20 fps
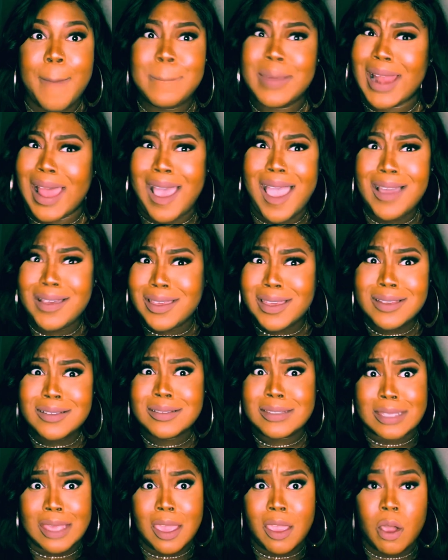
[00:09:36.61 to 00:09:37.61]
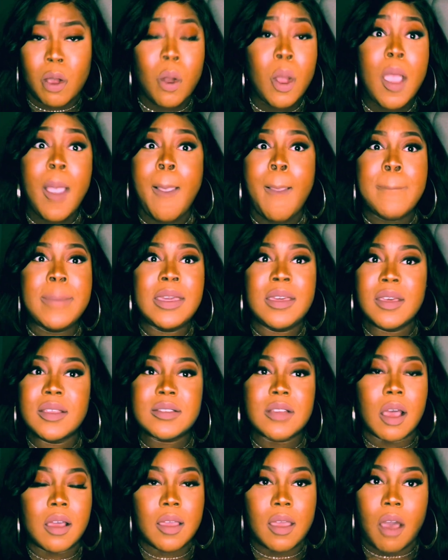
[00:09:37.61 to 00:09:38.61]
But I couldn't tell because
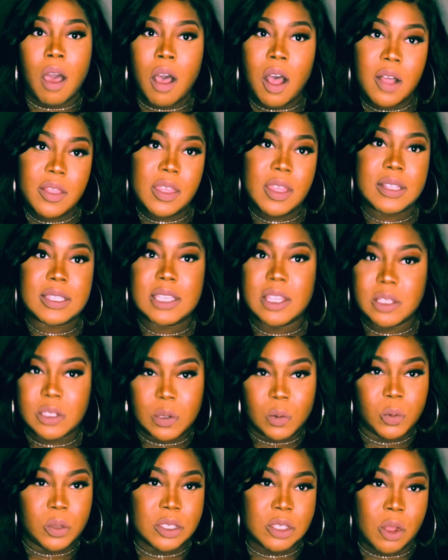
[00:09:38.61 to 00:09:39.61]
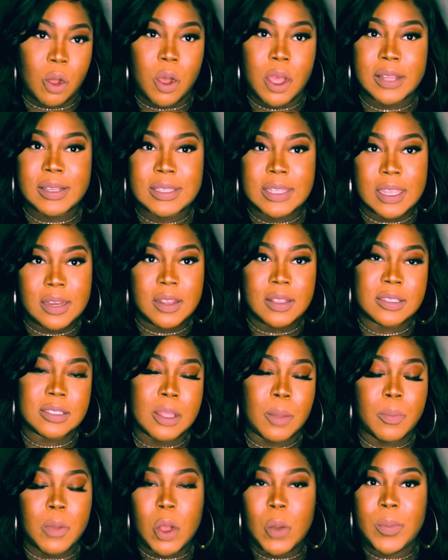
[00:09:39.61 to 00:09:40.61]
all the attention was on Dennis the
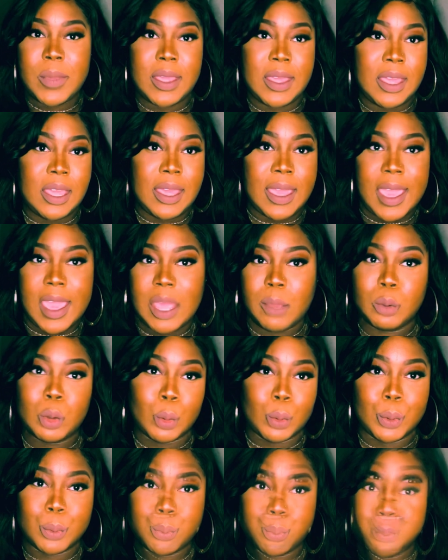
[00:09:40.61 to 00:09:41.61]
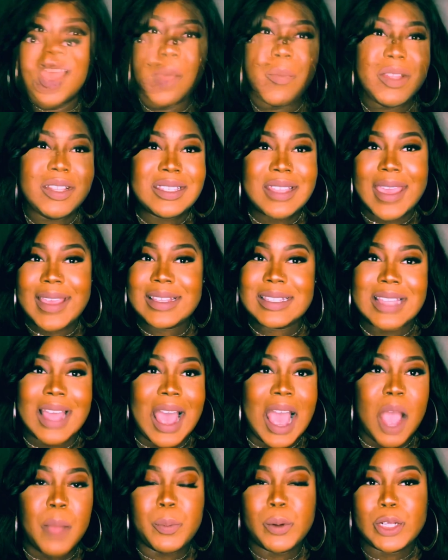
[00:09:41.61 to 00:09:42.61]
moment he came through. Simon takes
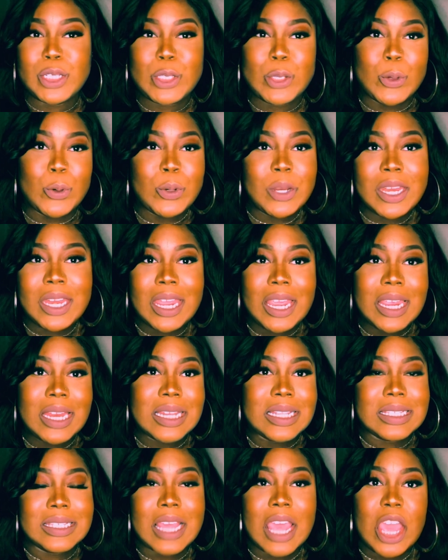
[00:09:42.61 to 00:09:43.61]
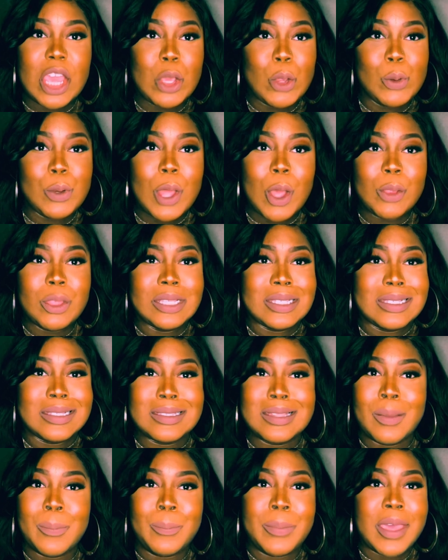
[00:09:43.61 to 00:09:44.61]
the opportunity to say, this is
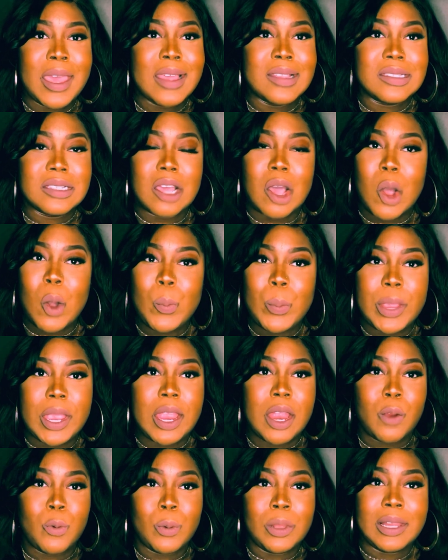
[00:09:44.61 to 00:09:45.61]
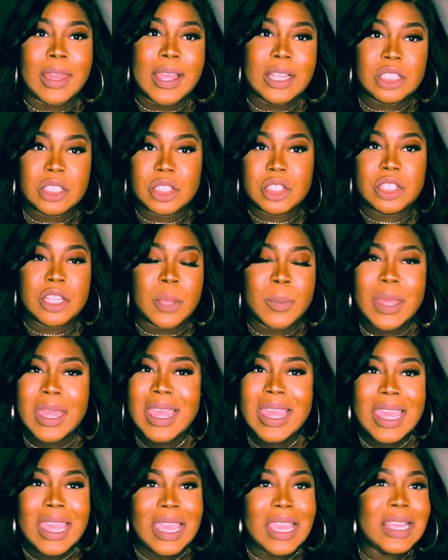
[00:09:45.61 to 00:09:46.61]
the best co-parent relationship
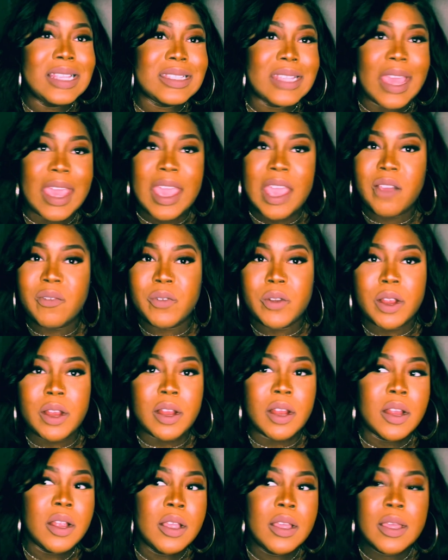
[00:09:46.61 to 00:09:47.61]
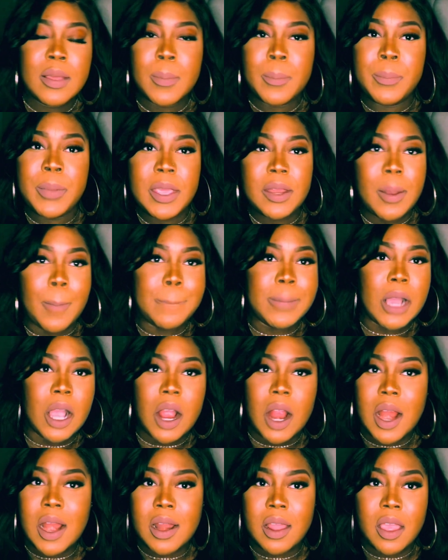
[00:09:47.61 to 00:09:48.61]
he's ever been a
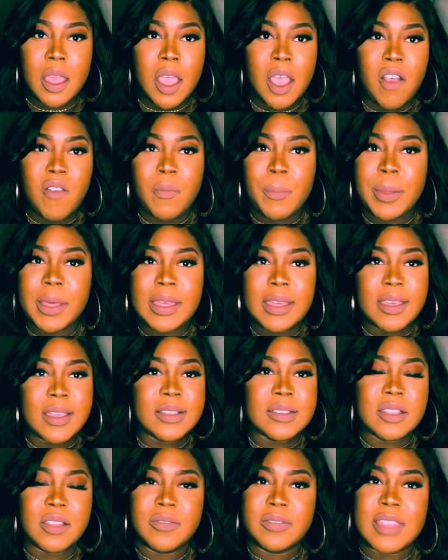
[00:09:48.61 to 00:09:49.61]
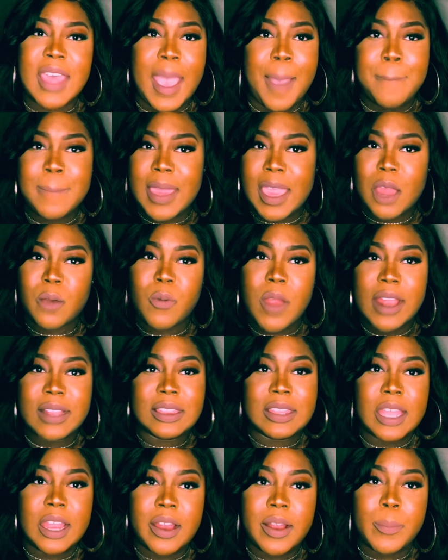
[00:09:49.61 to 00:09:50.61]
part of because of that man right
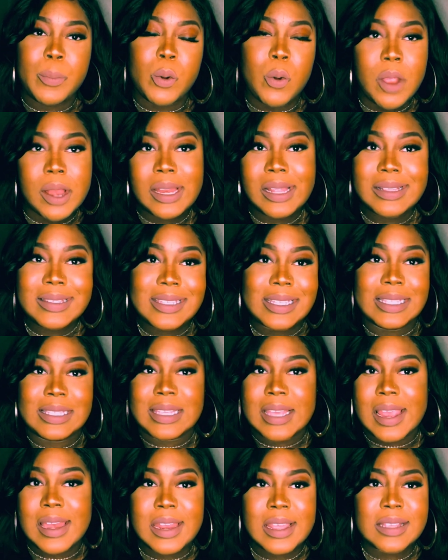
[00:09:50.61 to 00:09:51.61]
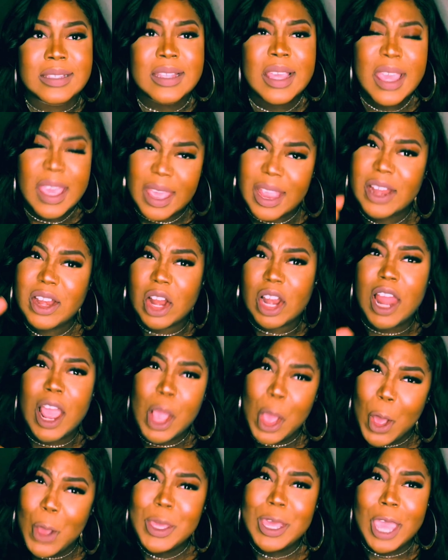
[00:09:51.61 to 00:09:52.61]
there, pointing to Dennis. And they're like,
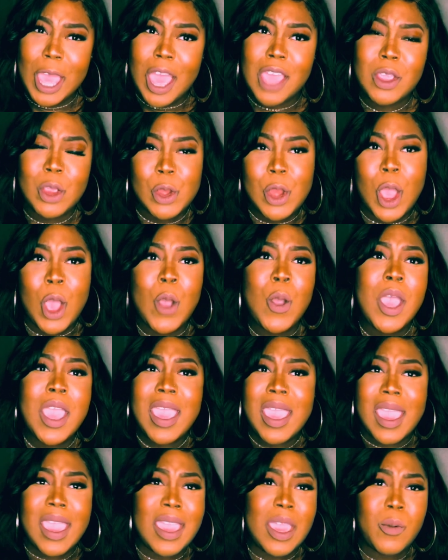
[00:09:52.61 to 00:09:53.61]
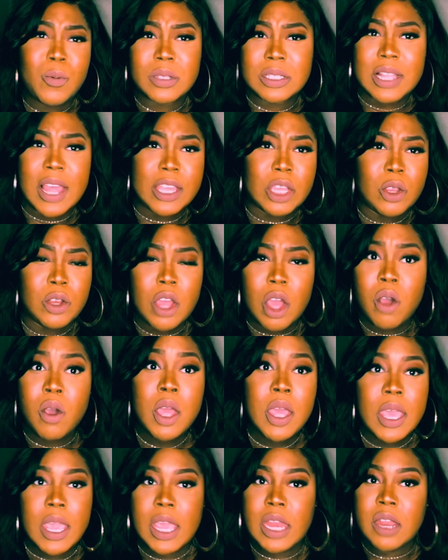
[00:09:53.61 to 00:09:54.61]
oh yeah, and he was like, and
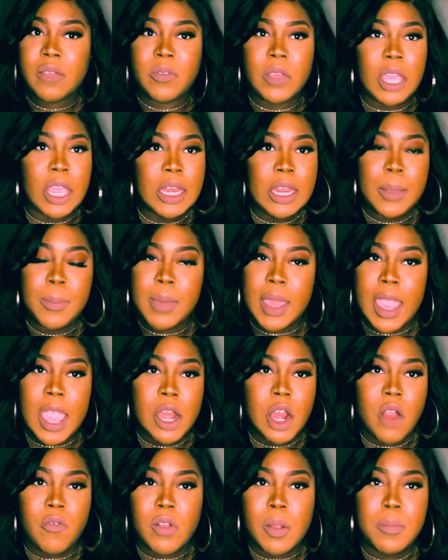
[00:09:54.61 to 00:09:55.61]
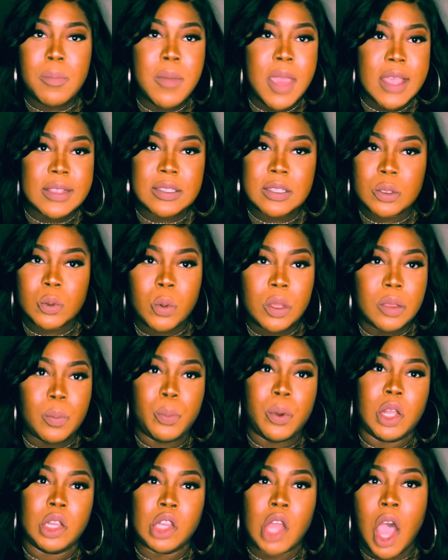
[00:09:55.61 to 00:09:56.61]
if any man ever messes with
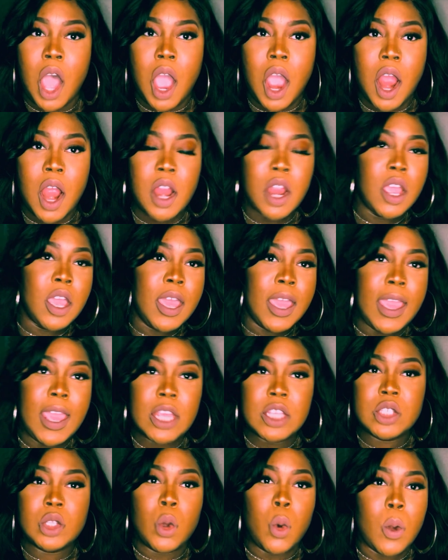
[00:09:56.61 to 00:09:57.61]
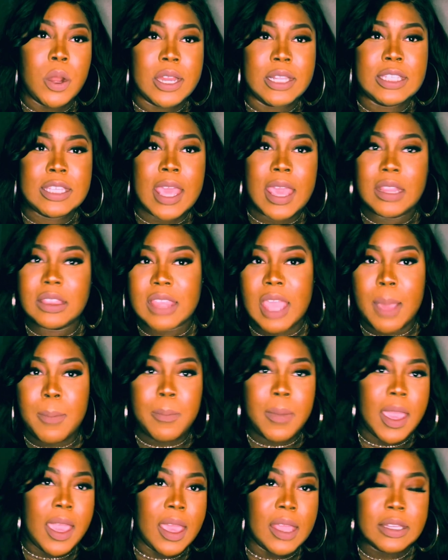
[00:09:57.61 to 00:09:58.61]
Pilar, he's going to take that
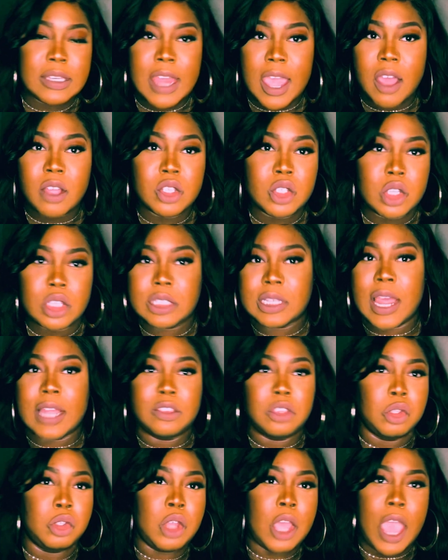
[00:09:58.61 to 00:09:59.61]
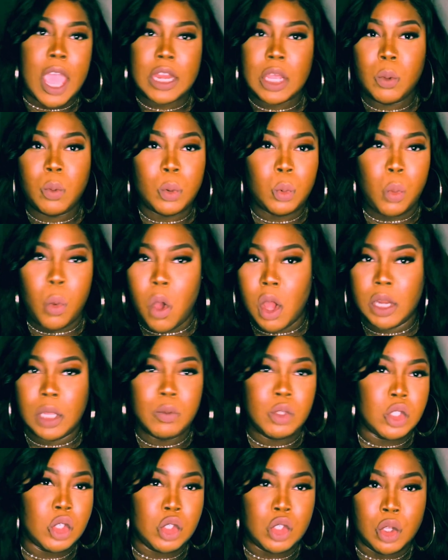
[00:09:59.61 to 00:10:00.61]
man down just like the daddy would want him
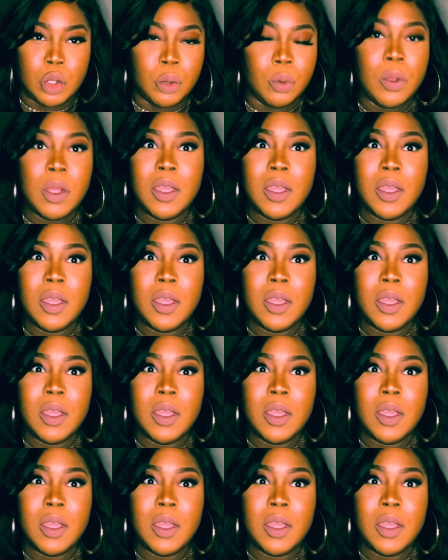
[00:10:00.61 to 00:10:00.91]
to do.